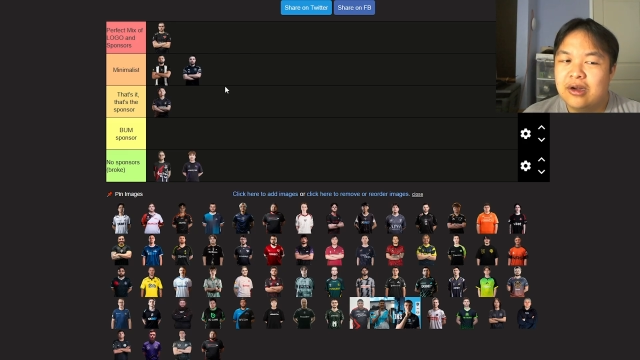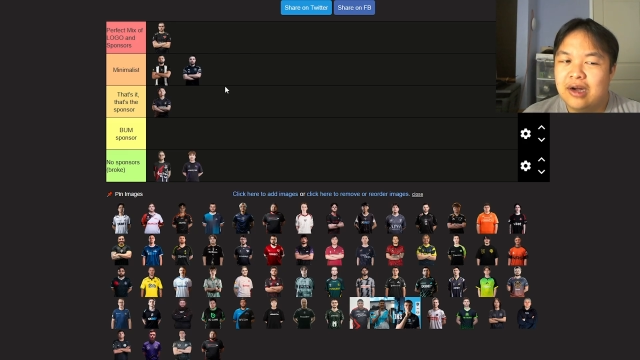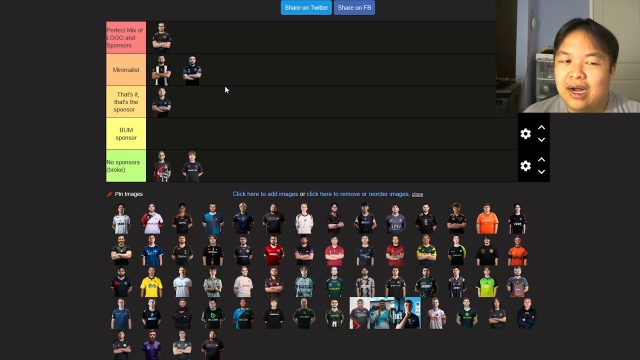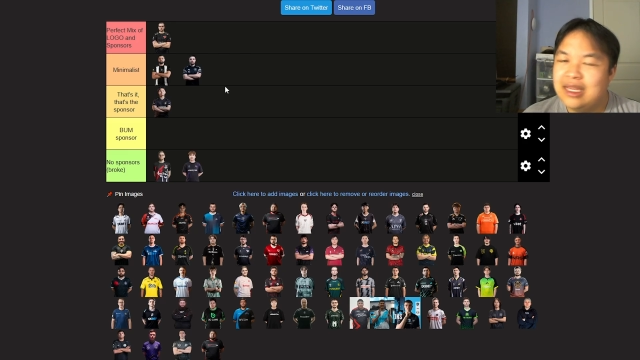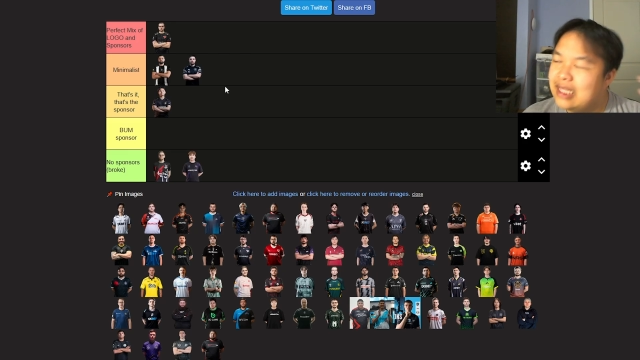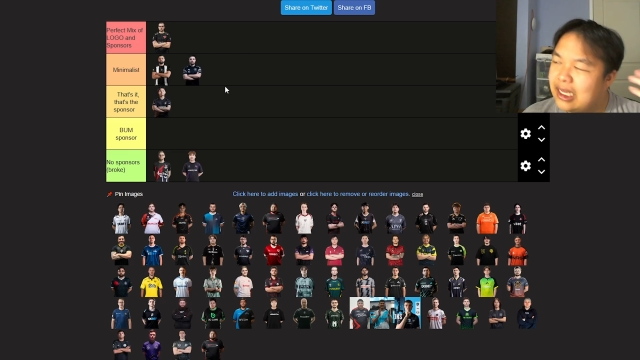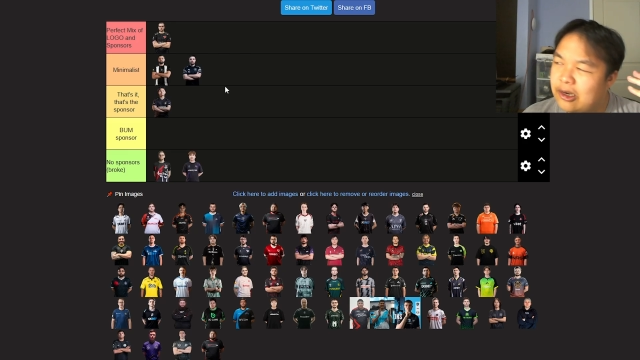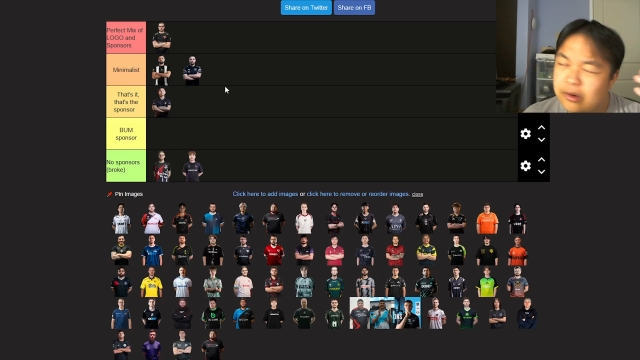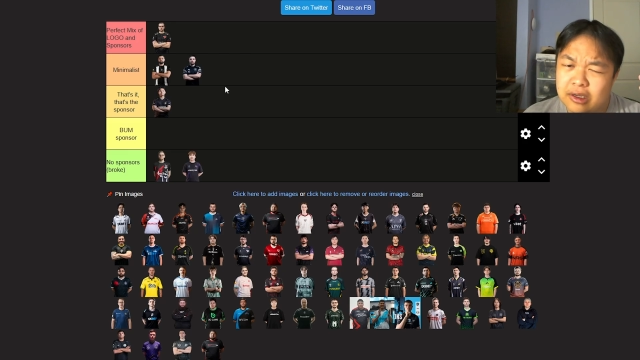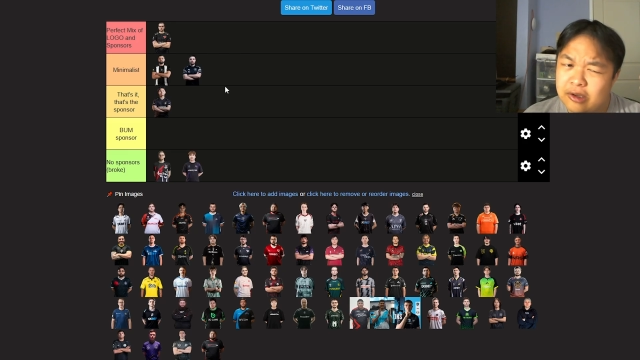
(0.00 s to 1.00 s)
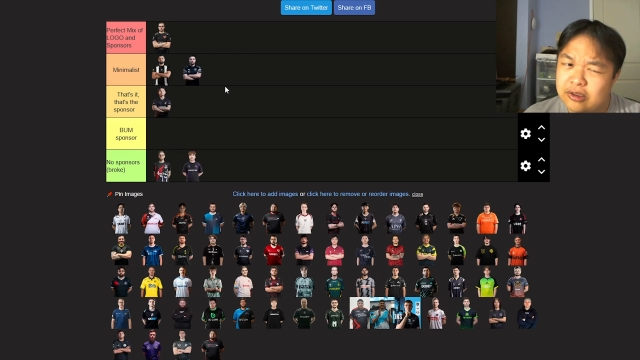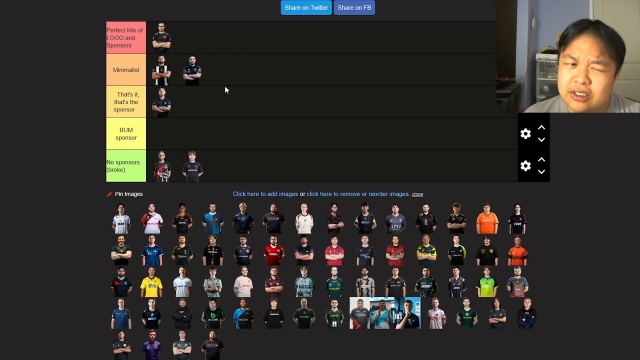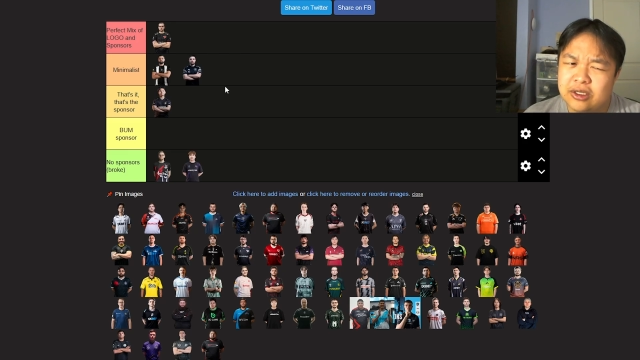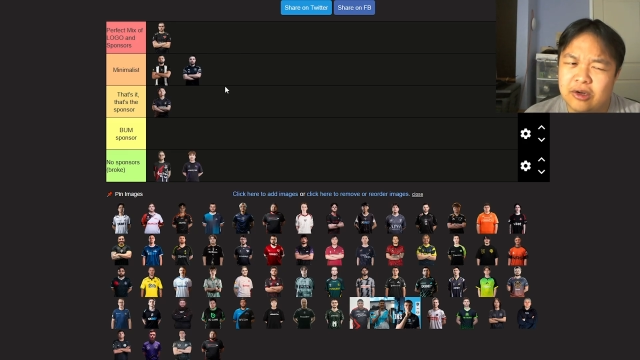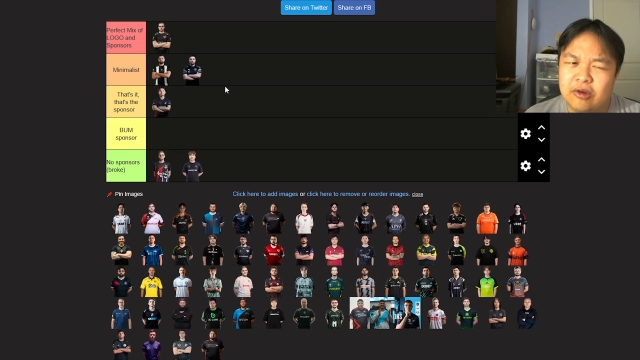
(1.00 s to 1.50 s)
I think that already goes to
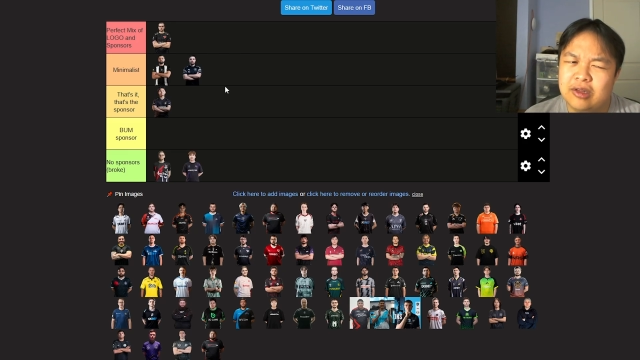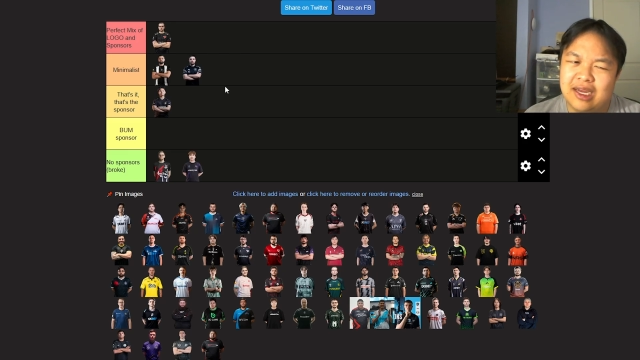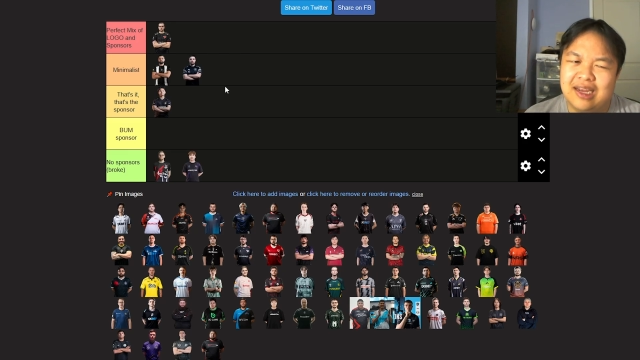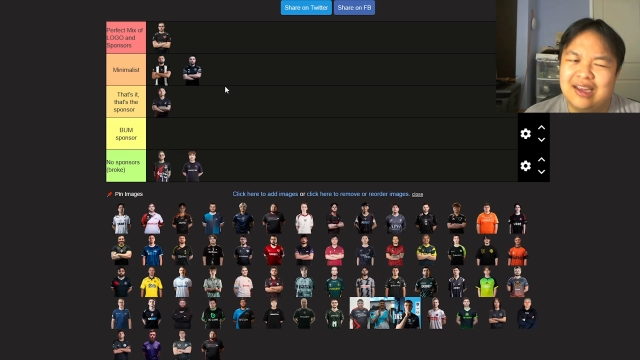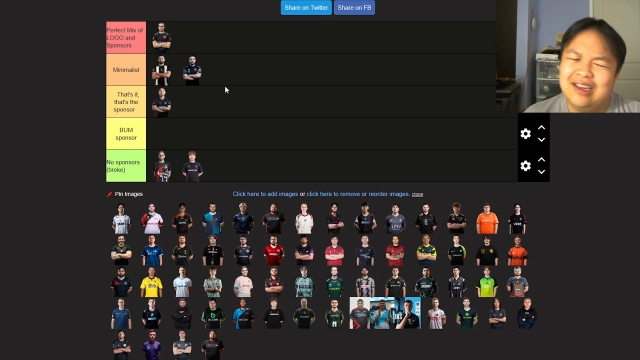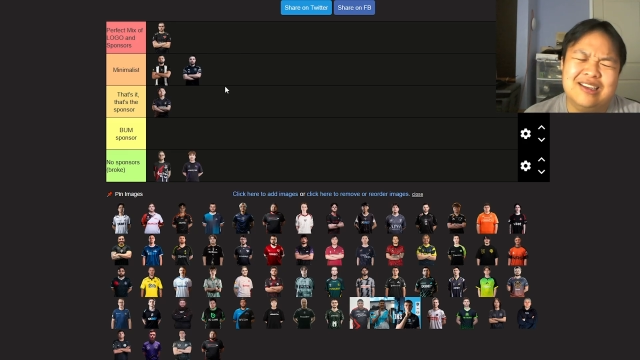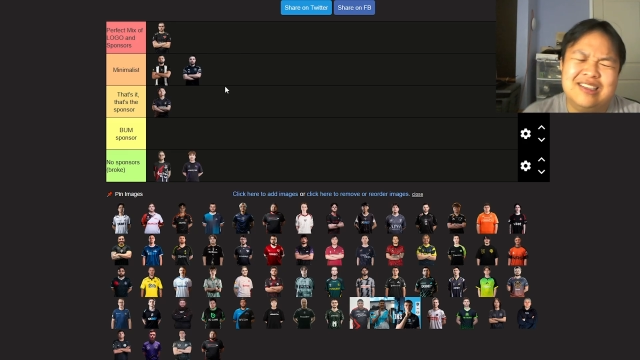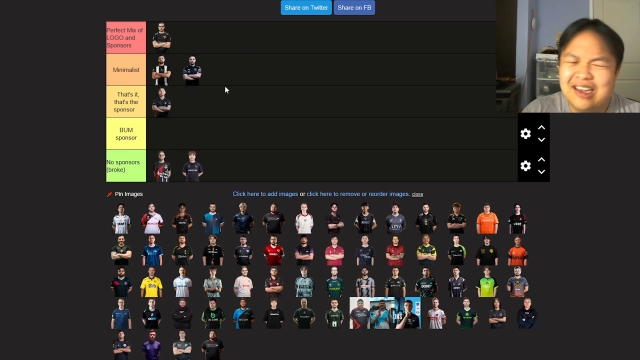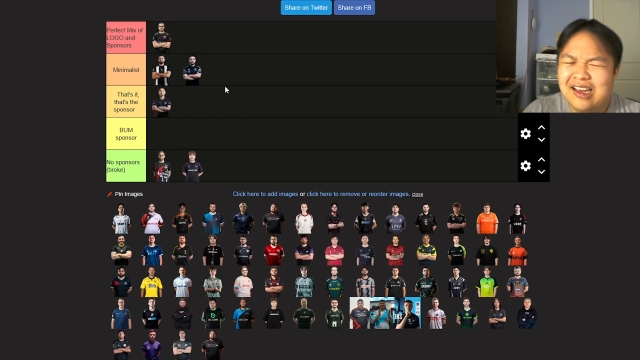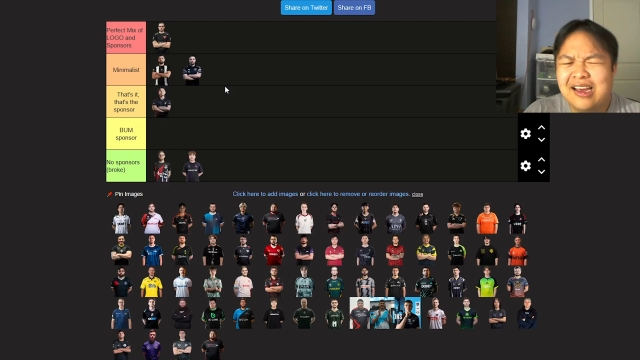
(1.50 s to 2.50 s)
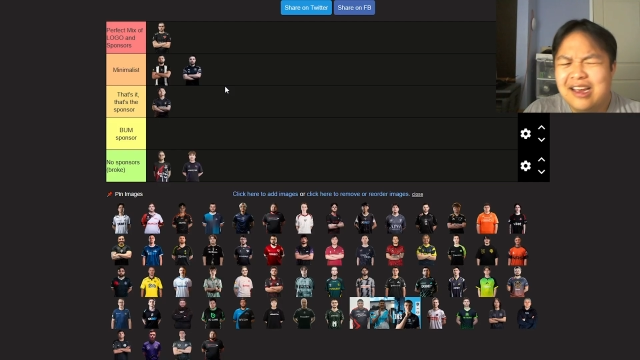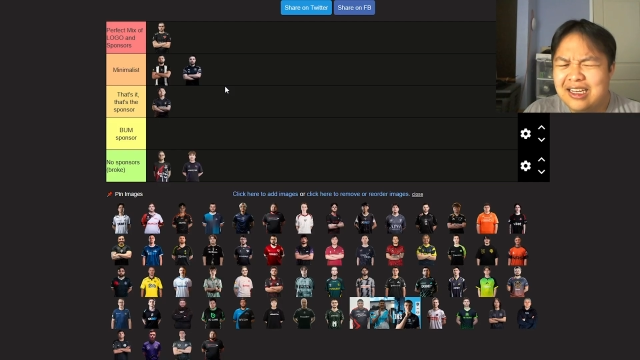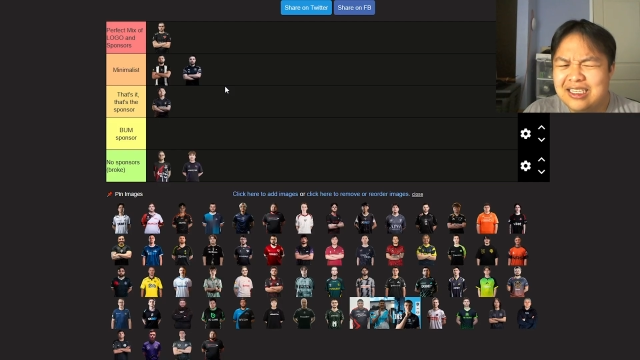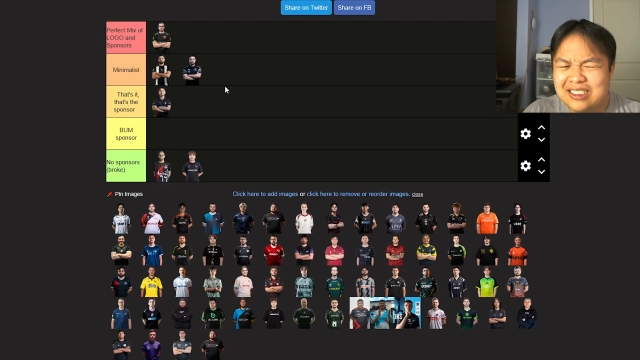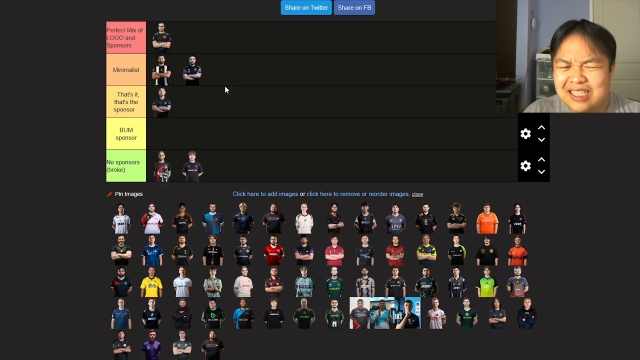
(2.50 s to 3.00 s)
show, like, it's
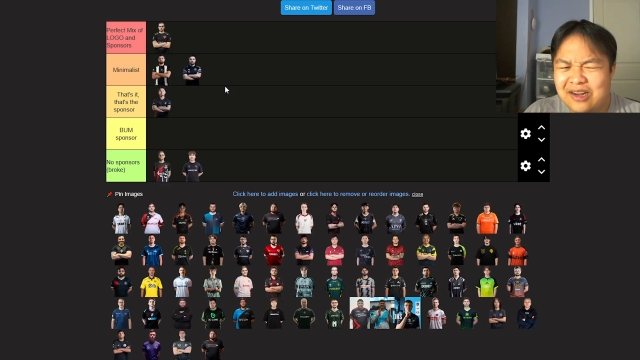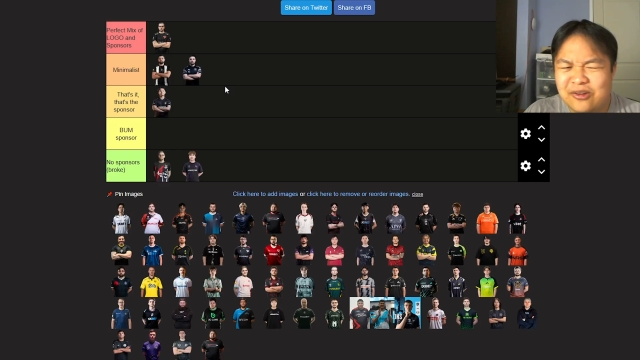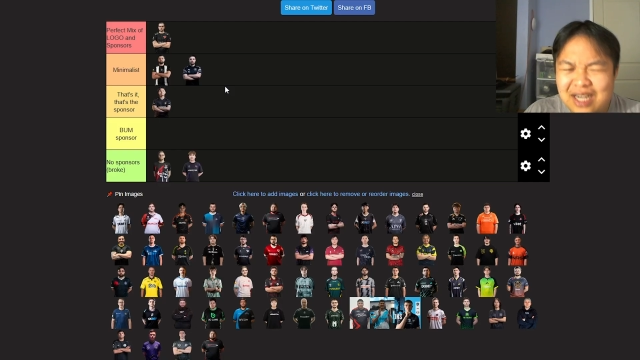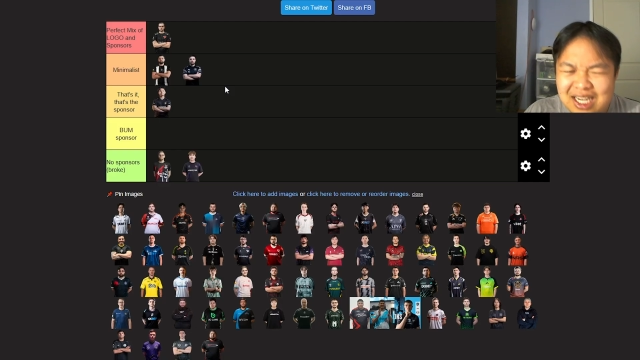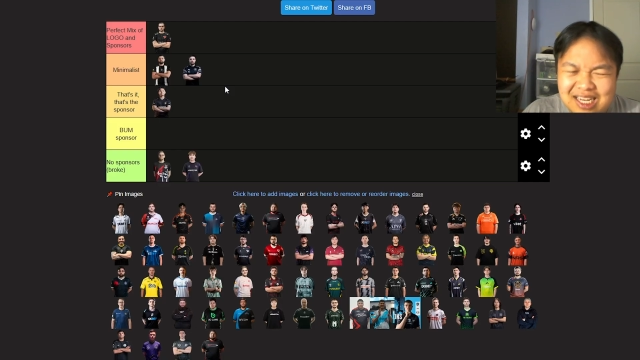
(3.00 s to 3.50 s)
just like, what?